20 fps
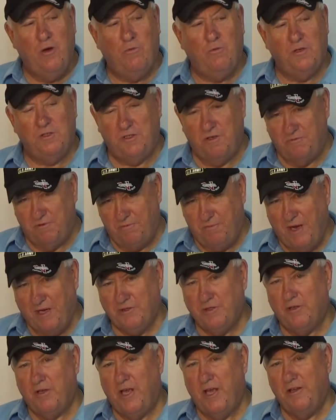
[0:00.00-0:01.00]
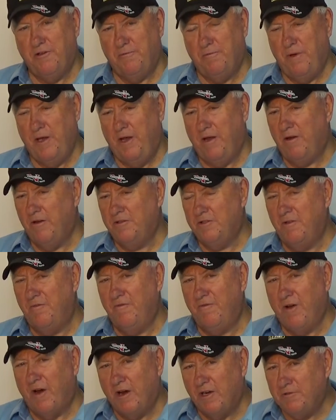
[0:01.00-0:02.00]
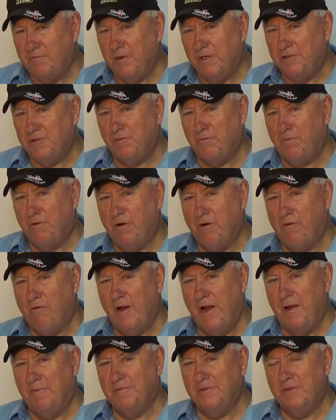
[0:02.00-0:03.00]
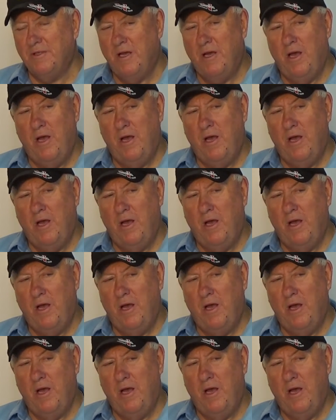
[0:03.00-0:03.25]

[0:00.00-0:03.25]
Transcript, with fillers: with some special guest speakers, some very special programs.